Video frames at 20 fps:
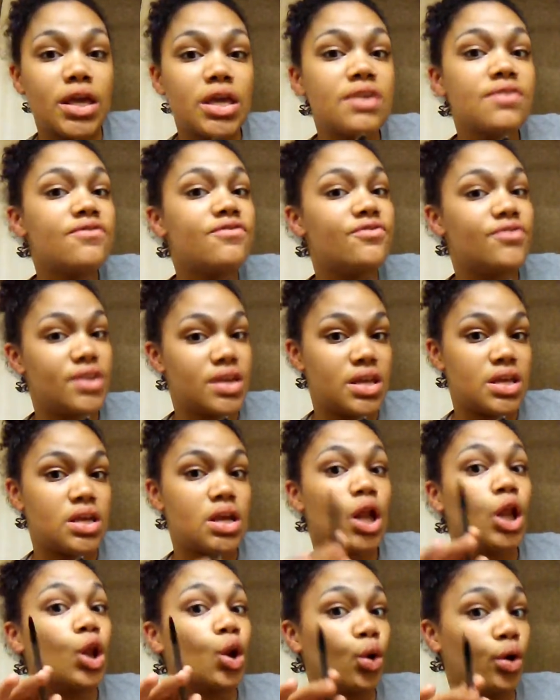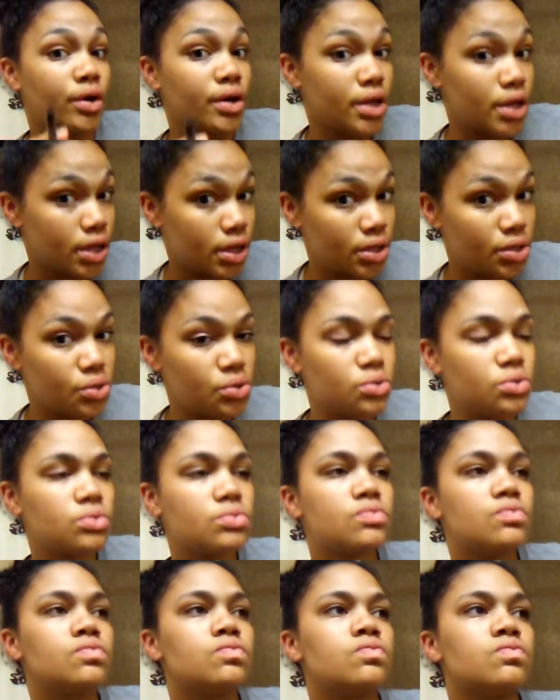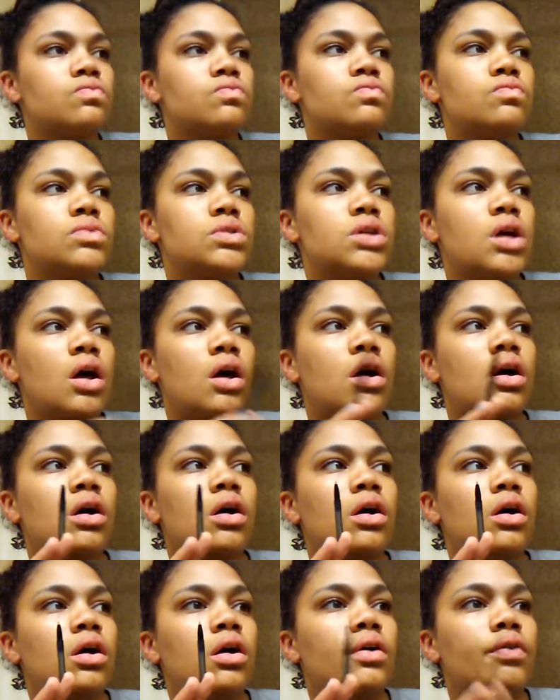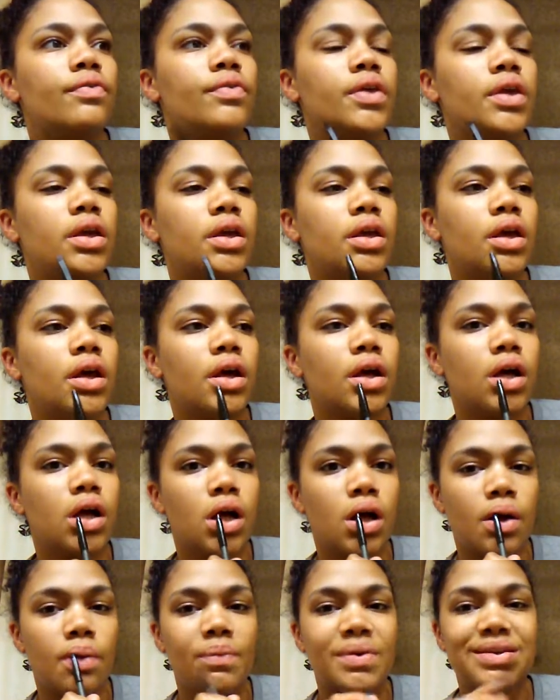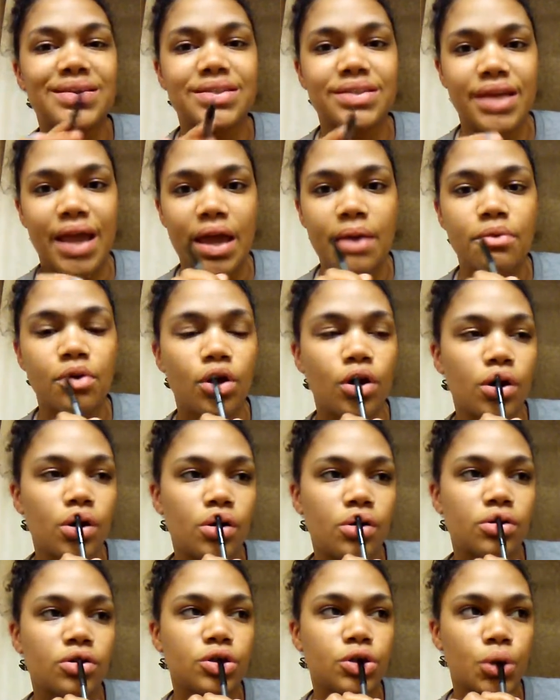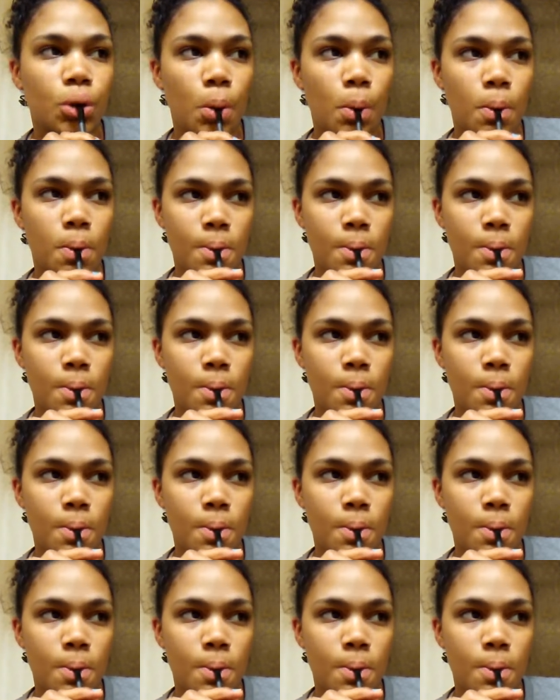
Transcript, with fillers: Even Lauryn Hill, the um, Xscape Girls.